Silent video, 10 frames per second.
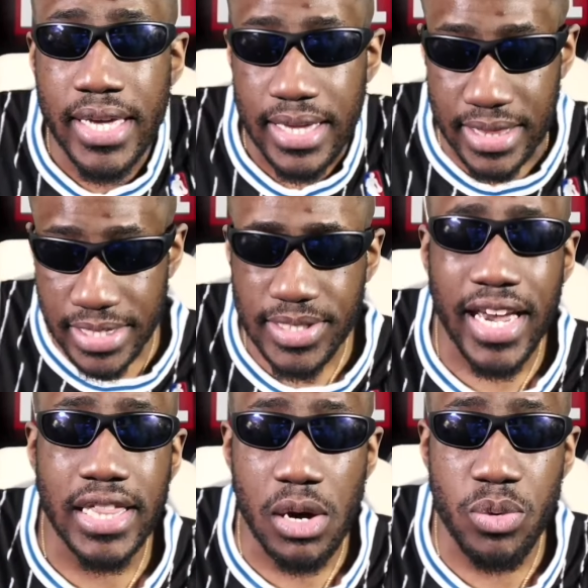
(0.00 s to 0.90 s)
This
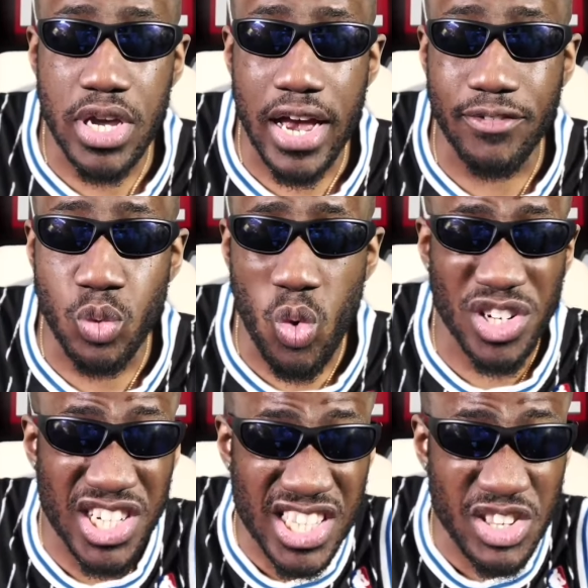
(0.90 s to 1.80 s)
guy that we have
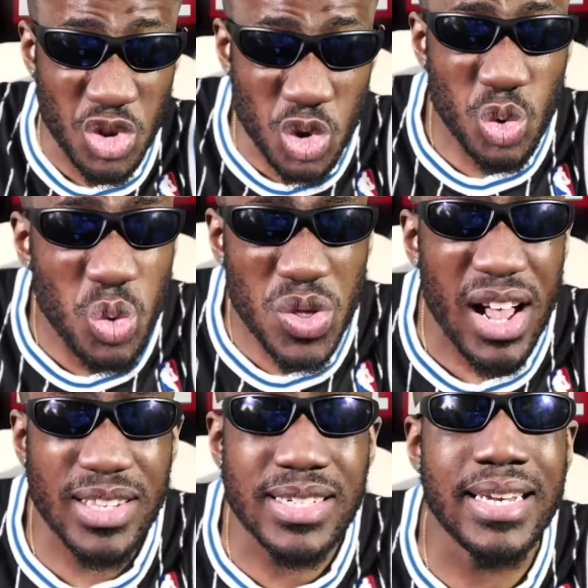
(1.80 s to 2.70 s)
watched since
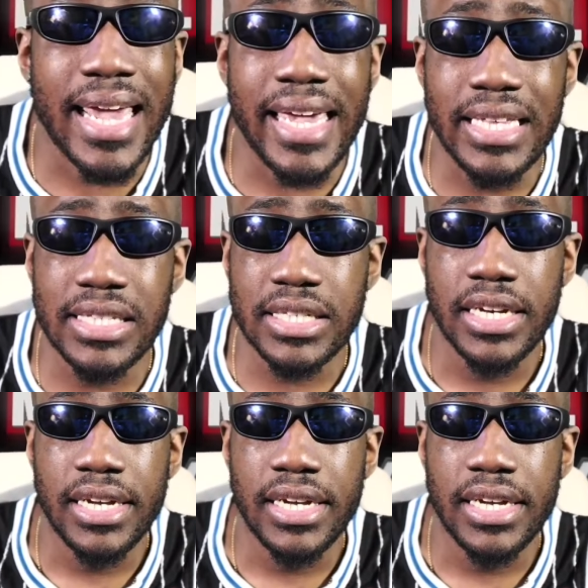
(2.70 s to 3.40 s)
2008,